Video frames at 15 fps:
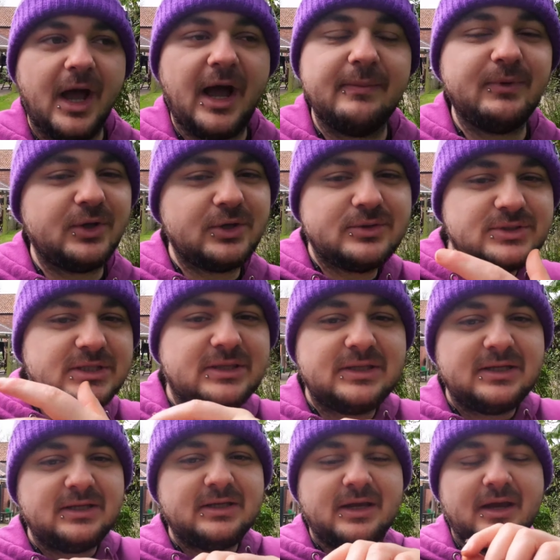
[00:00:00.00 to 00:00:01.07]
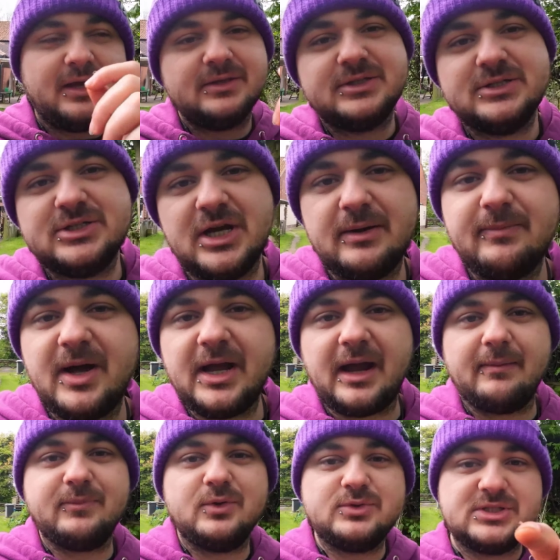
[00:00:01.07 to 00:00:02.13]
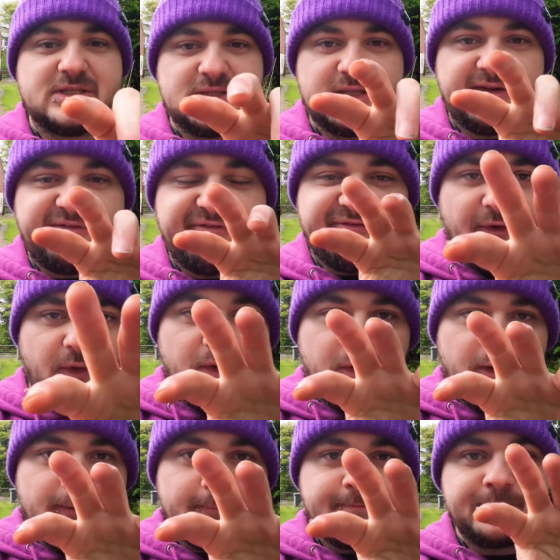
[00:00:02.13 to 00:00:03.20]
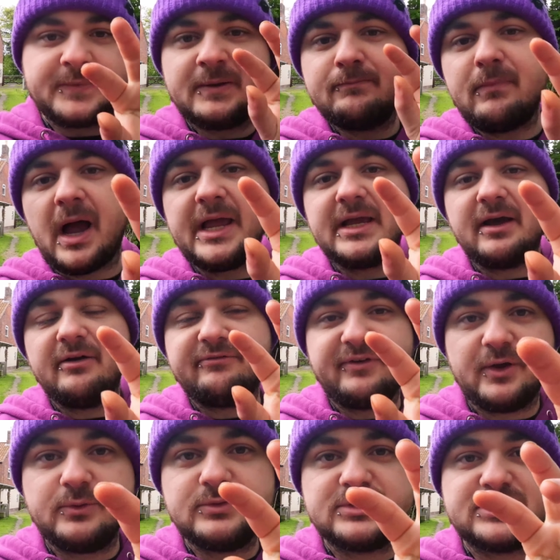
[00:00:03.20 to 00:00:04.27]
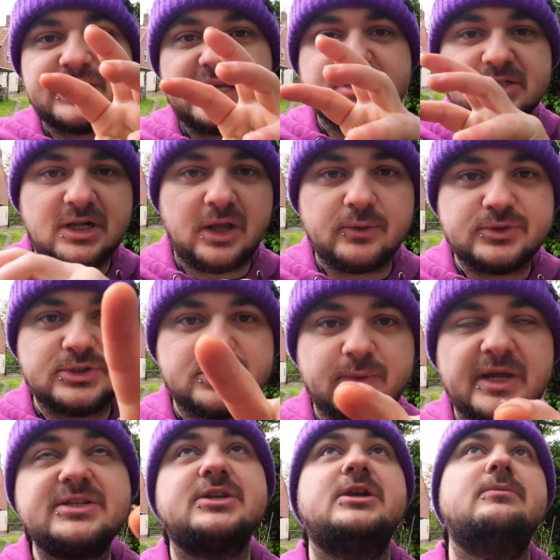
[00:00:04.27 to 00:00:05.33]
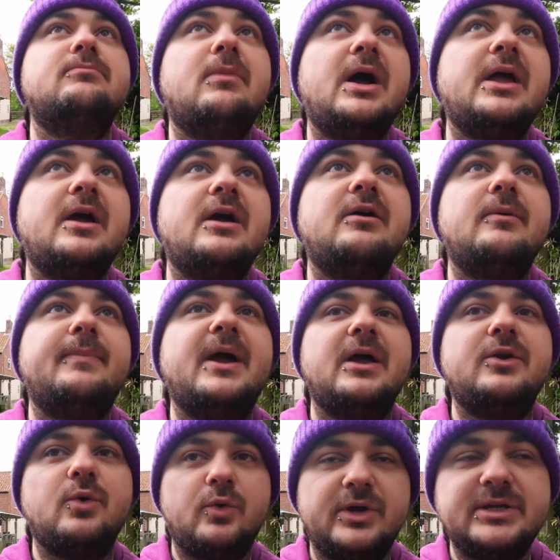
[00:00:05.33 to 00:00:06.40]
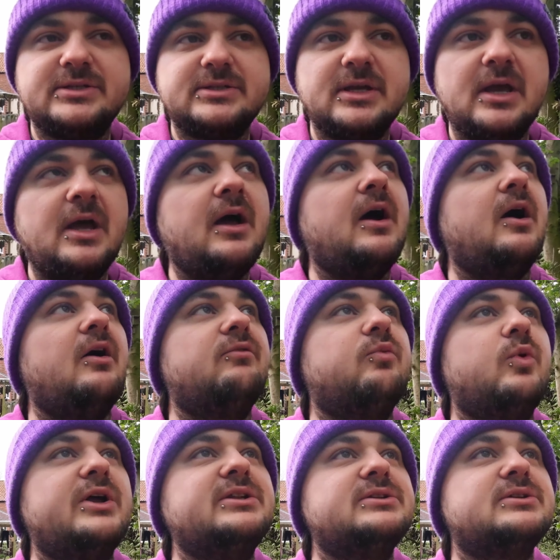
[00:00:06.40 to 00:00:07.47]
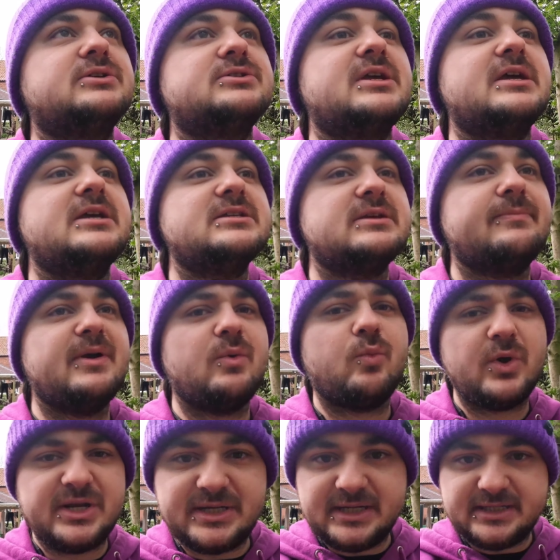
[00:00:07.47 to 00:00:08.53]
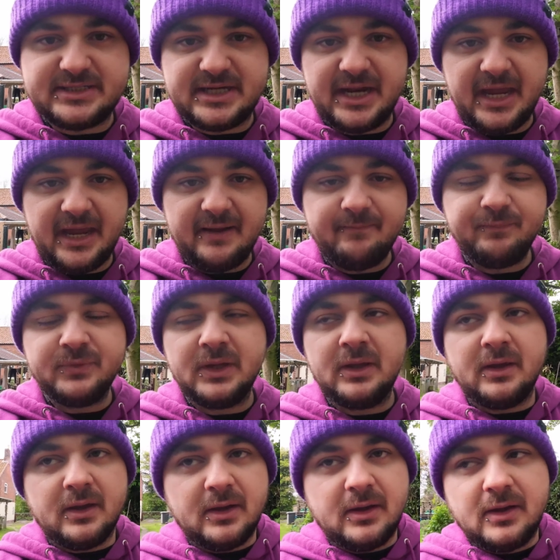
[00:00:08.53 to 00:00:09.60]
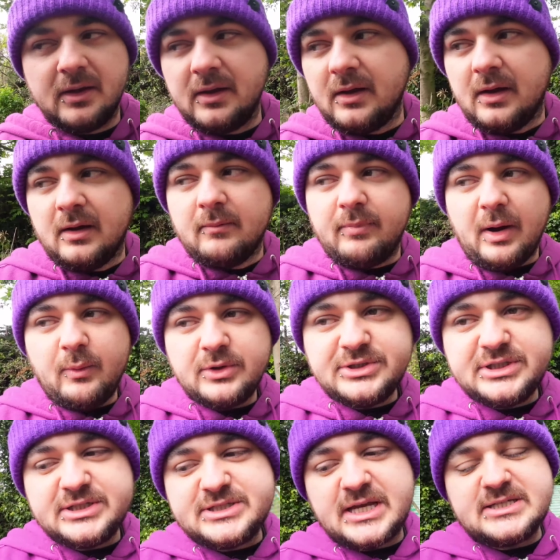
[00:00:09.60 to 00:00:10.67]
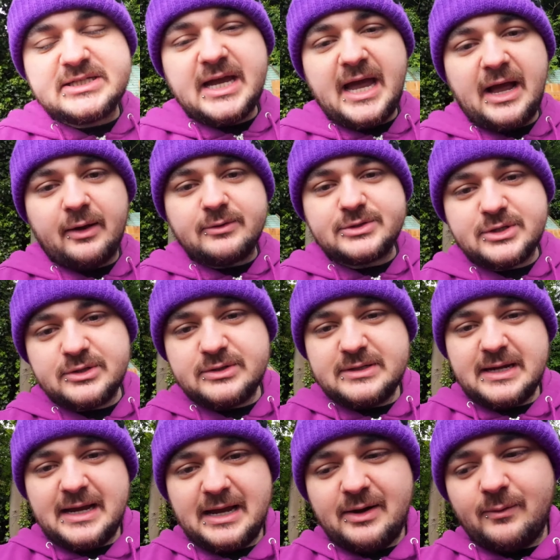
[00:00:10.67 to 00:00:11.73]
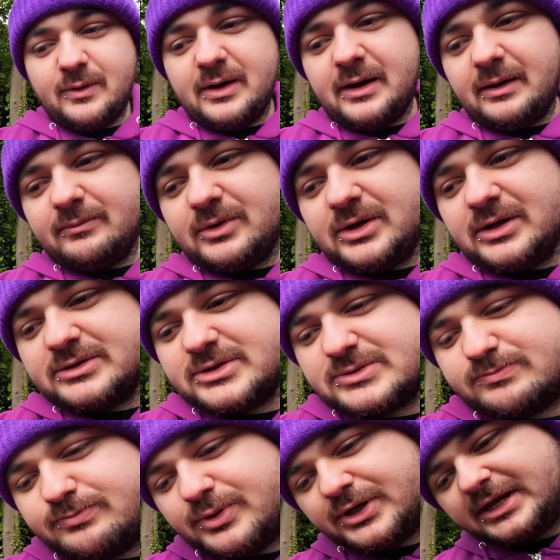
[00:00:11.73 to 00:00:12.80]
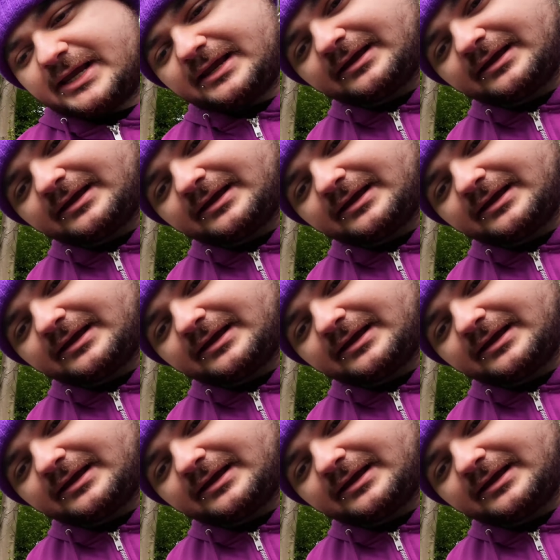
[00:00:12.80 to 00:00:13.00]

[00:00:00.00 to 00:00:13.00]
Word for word: I'm not using the DJI mic, I'm using the 4 microphones that's close to it, so you might hear a bit of noise of wind because it is a bit windy today. But I wanted to test it out, so now I'm gonna just put it